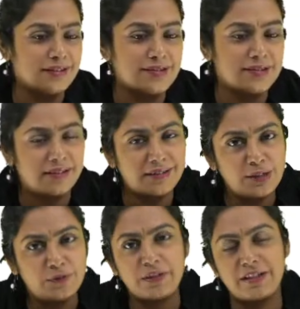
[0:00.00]

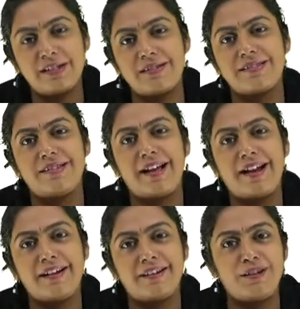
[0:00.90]
certain words
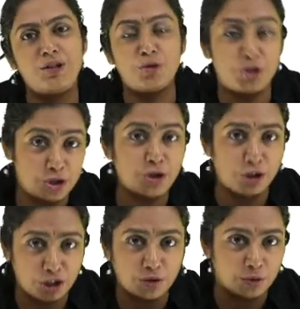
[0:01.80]
that you
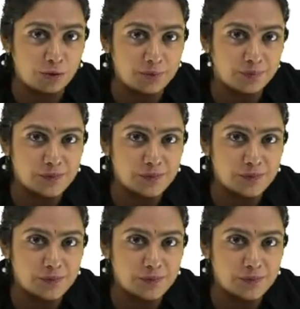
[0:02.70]
should know